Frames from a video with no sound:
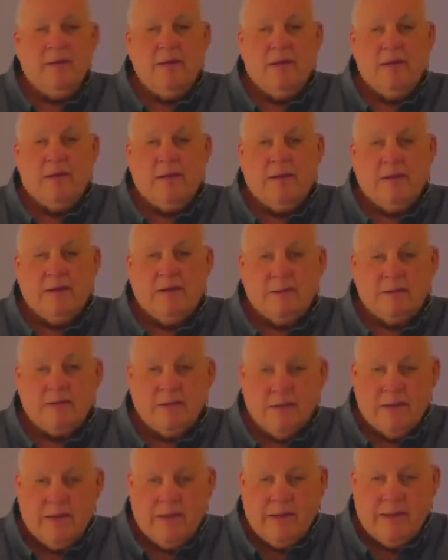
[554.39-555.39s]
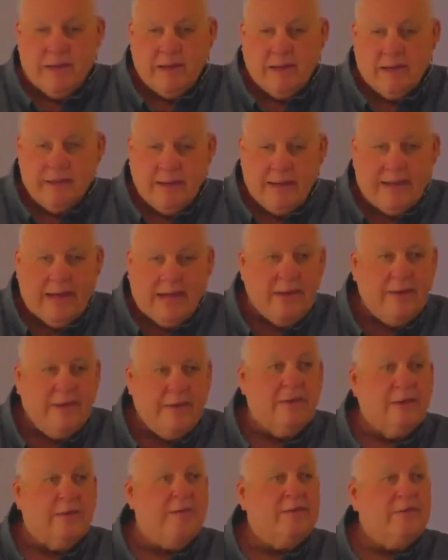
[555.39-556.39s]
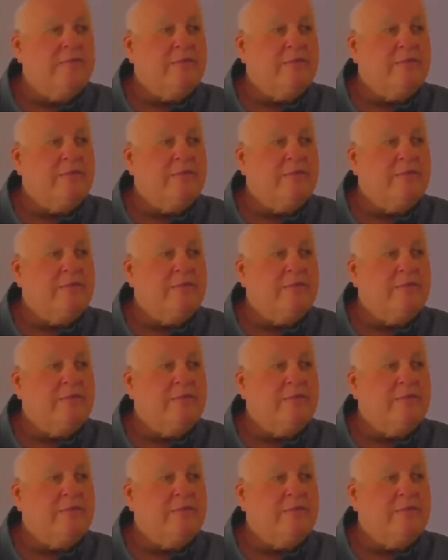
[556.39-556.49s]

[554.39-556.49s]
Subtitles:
a study on Daniel.